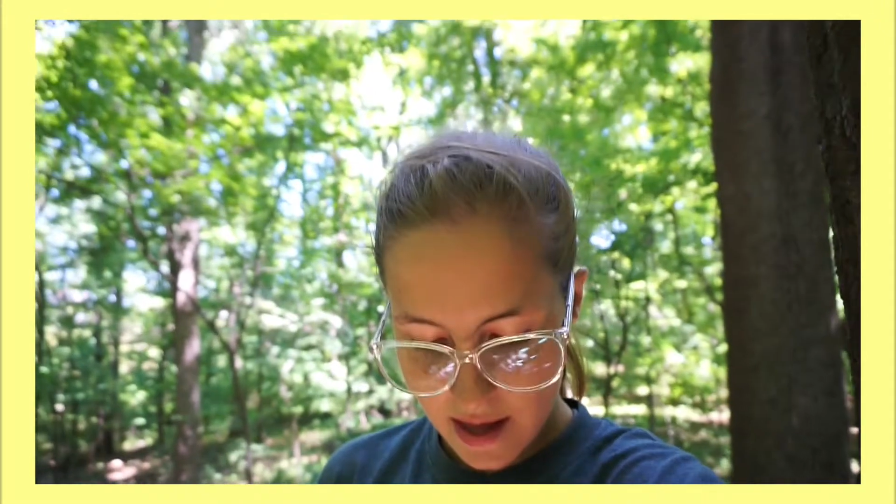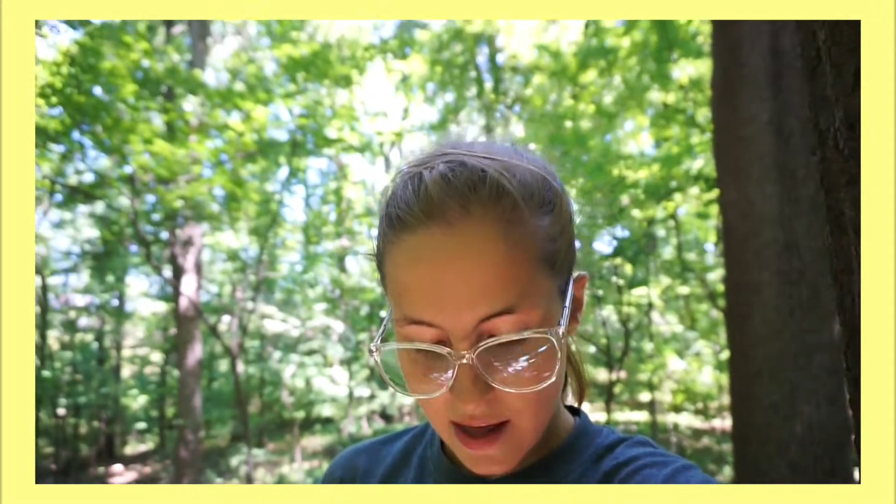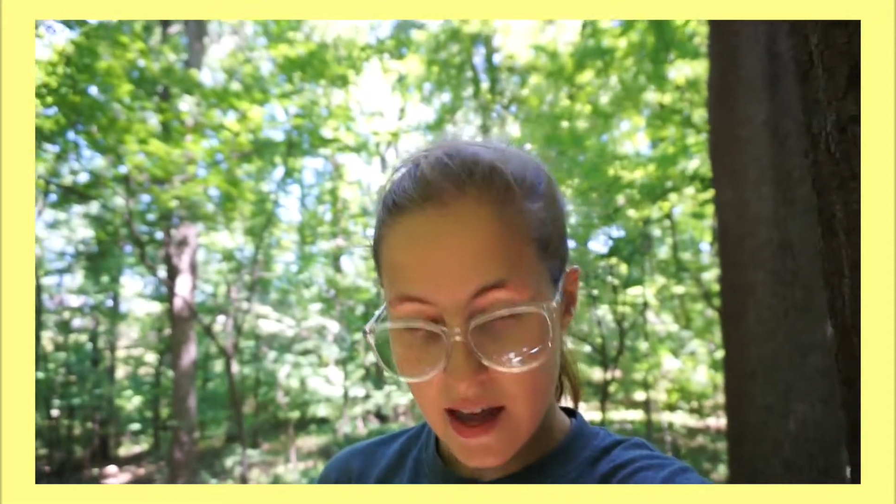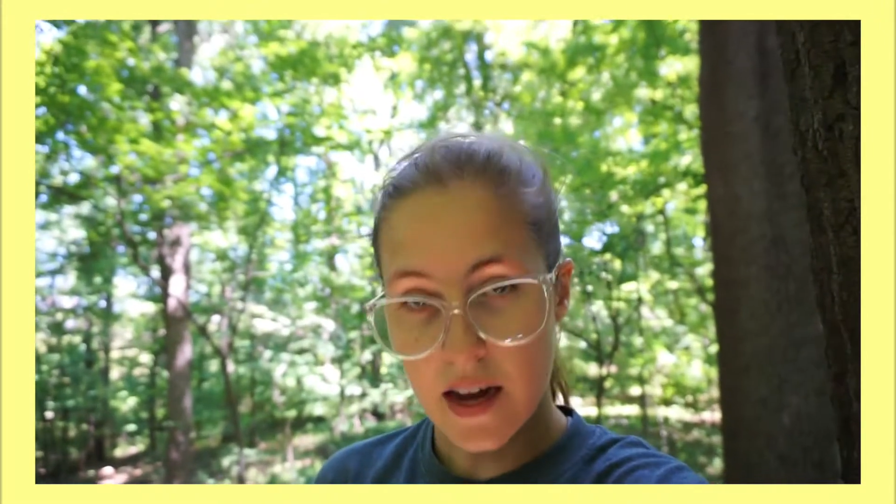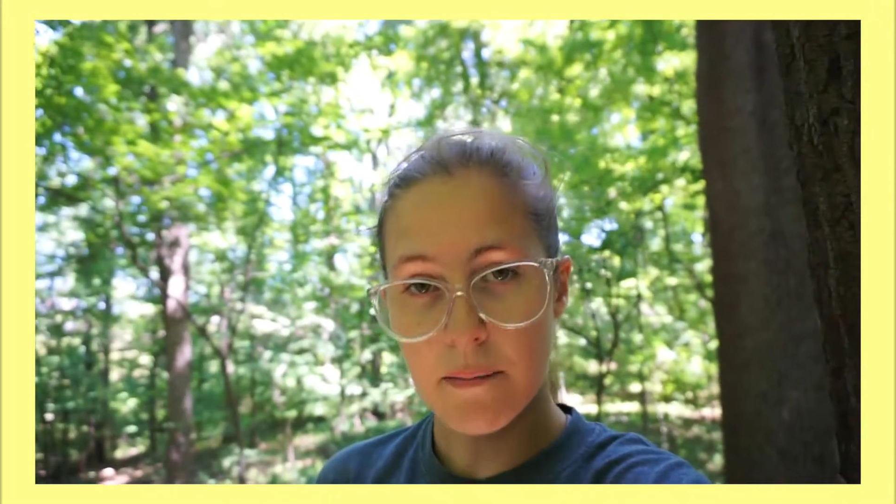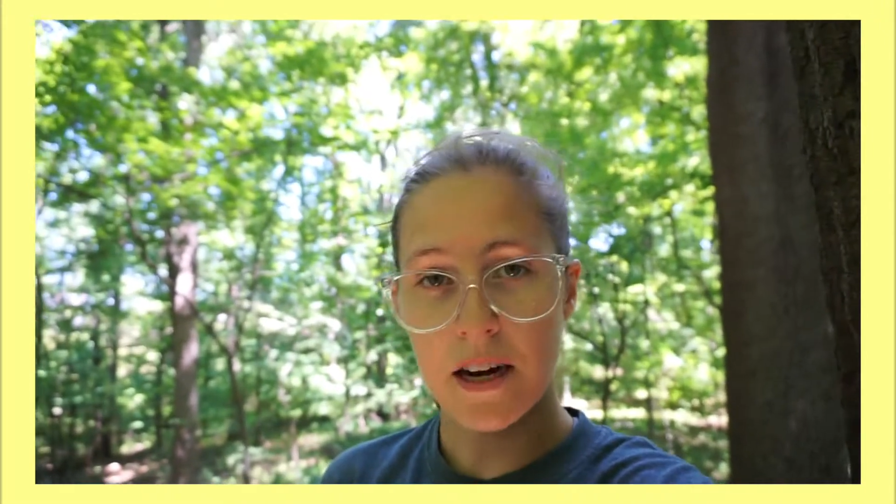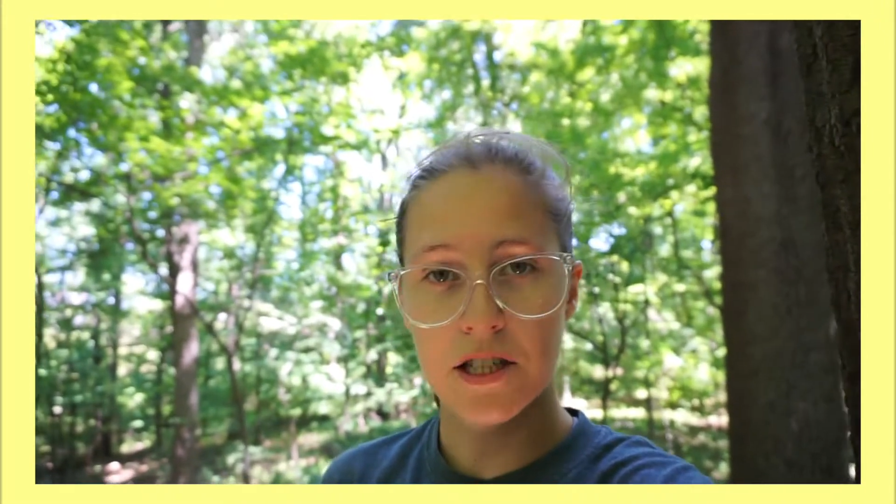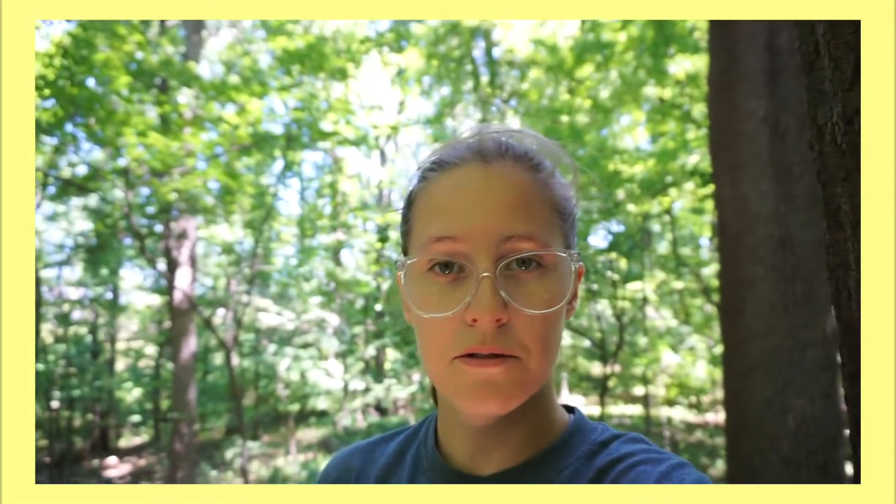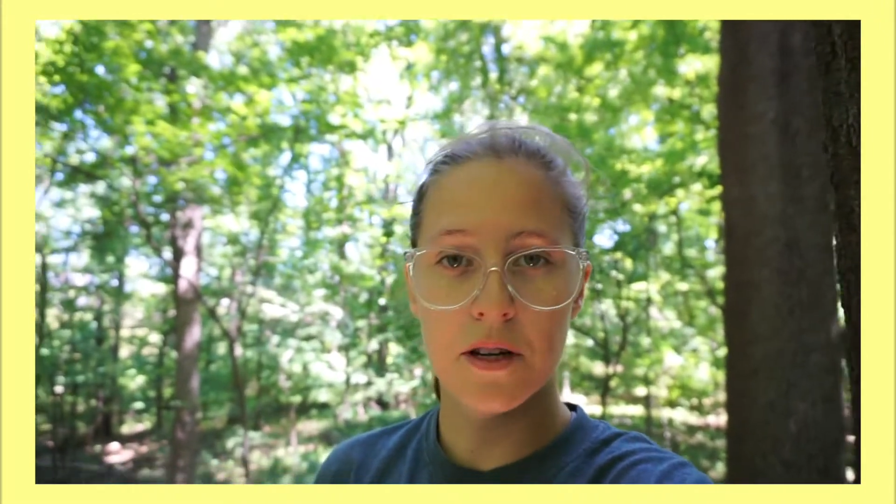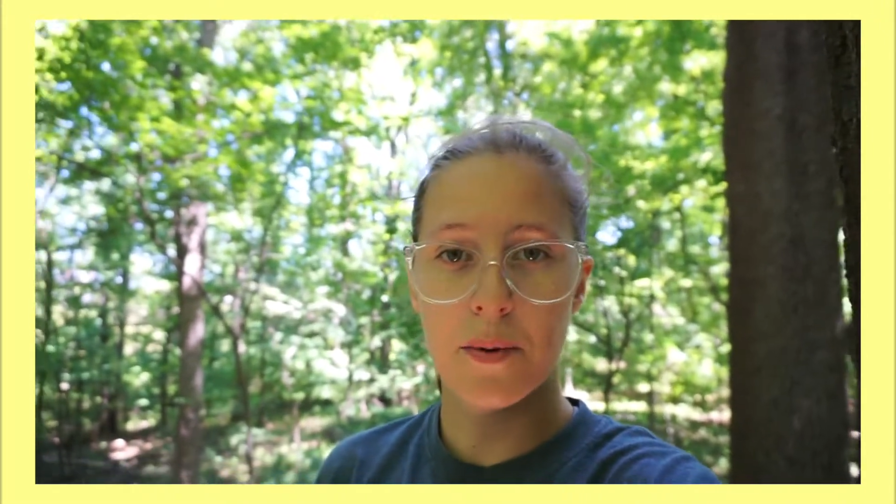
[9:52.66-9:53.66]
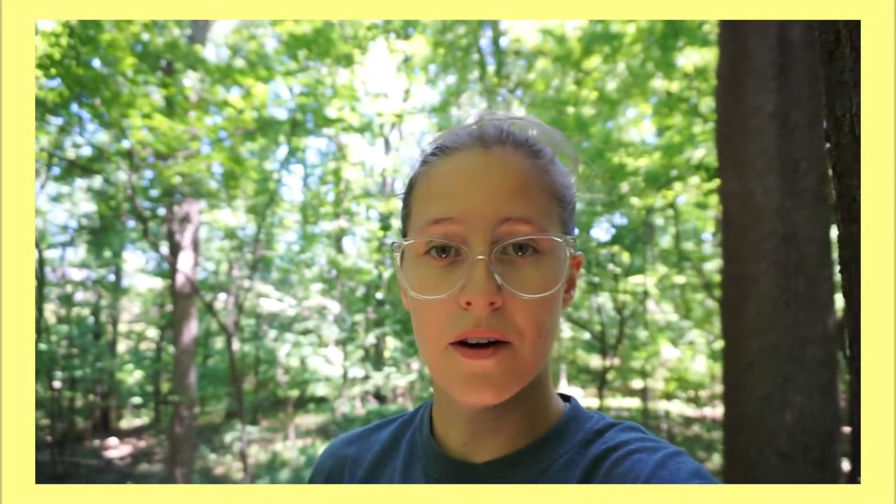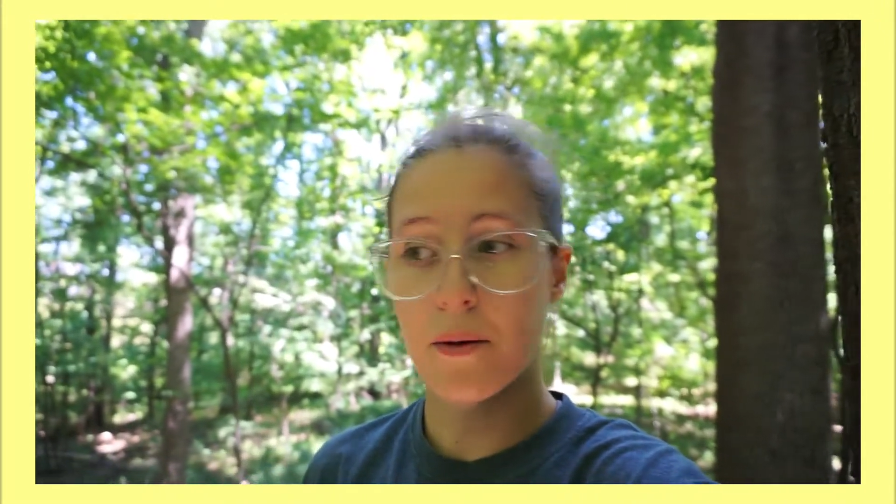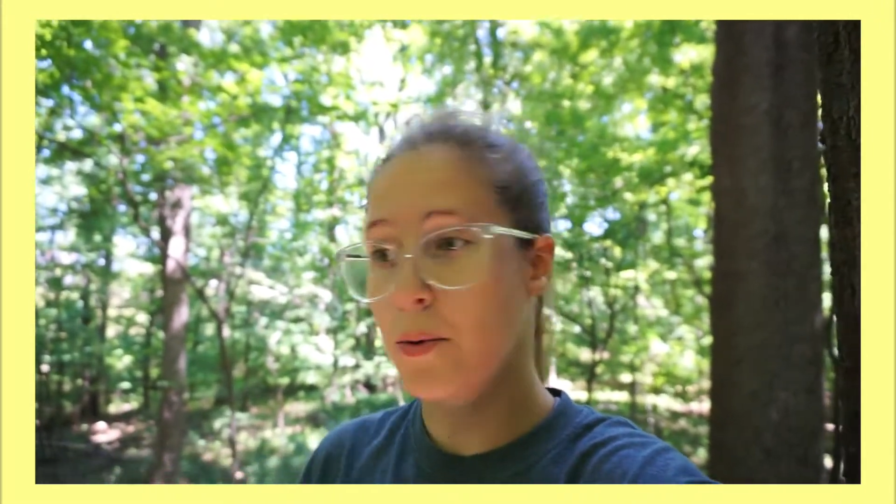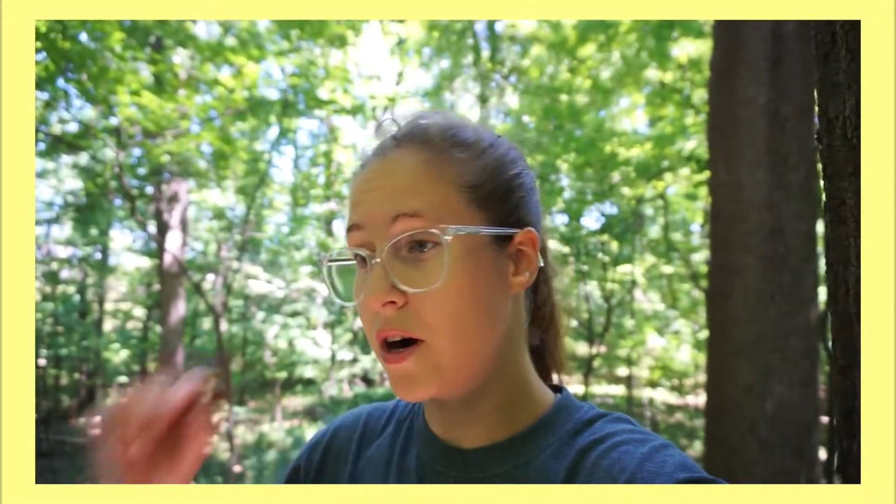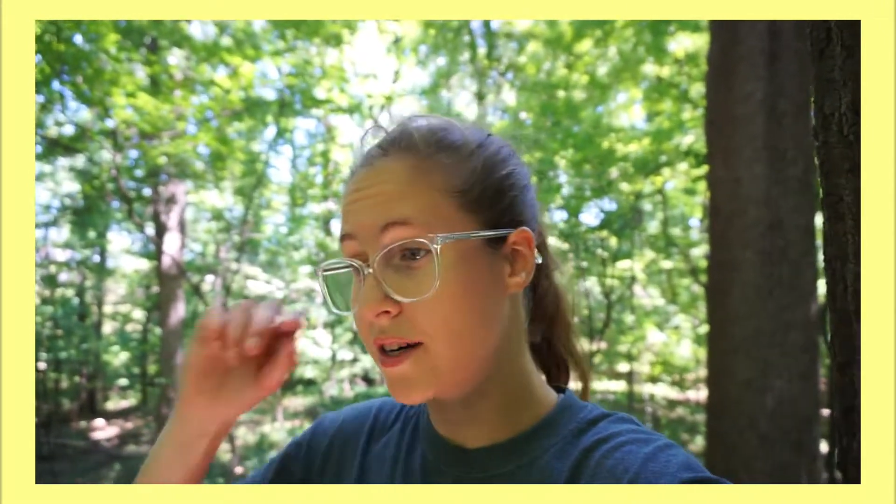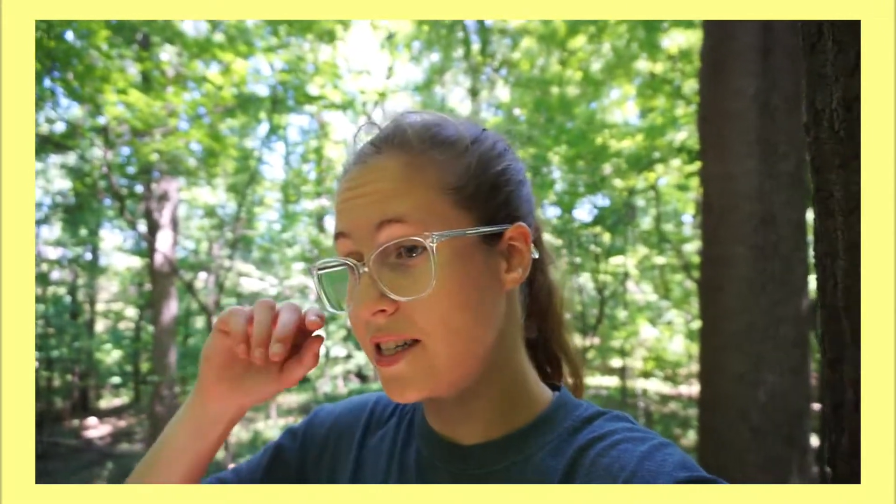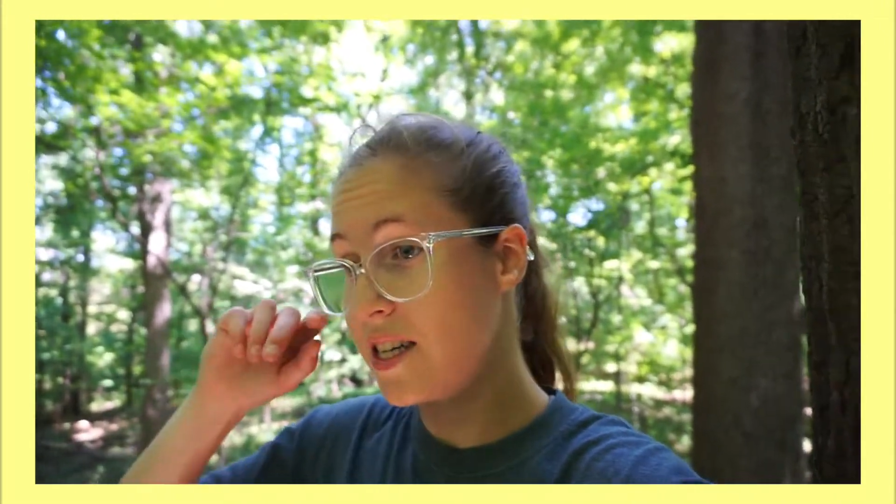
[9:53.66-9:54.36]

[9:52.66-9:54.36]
and I'm actually really proud of our progress